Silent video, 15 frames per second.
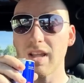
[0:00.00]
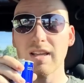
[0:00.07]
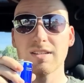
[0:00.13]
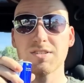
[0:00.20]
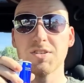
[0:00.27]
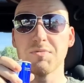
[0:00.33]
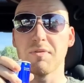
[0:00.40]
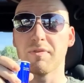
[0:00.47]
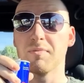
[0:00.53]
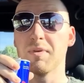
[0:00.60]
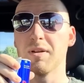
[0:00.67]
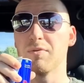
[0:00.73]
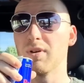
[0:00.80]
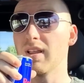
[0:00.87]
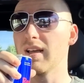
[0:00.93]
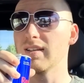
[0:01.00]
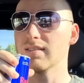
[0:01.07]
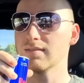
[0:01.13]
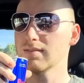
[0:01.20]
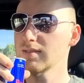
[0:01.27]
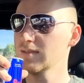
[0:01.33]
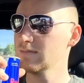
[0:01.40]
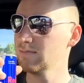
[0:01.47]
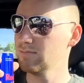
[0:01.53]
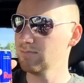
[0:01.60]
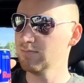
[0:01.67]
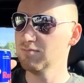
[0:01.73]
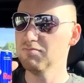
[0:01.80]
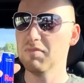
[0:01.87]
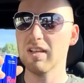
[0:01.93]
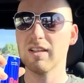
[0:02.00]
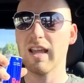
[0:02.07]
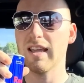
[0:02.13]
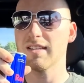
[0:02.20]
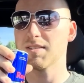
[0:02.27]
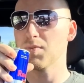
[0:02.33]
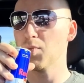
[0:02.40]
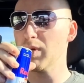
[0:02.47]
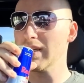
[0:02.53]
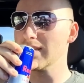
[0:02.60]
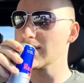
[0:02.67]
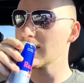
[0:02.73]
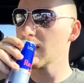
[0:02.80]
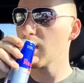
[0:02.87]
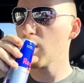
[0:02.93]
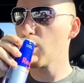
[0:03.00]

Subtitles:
Excuse me for a minute while I gain some wings.